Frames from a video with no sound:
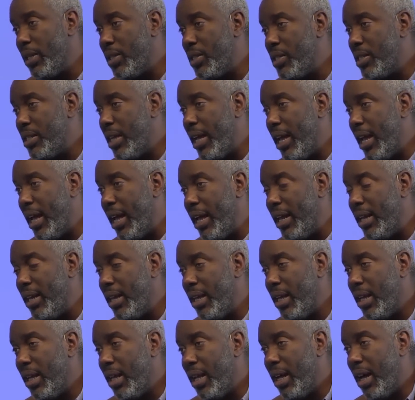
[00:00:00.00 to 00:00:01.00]
it said,
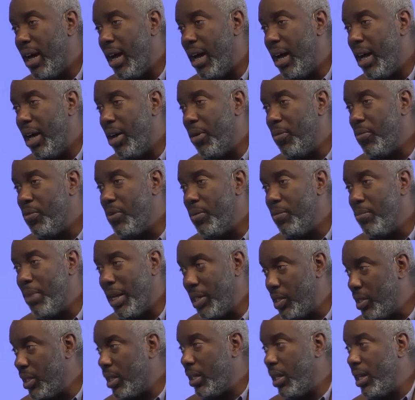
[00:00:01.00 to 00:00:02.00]
um,
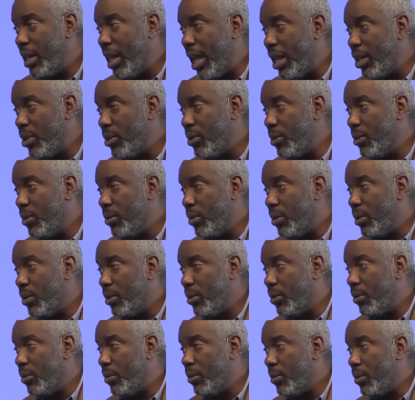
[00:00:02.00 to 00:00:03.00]
basically, that you,
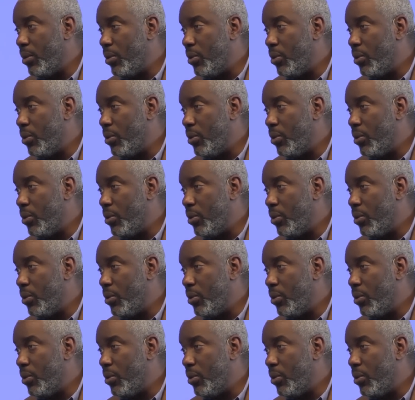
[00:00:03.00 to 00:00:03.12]
you,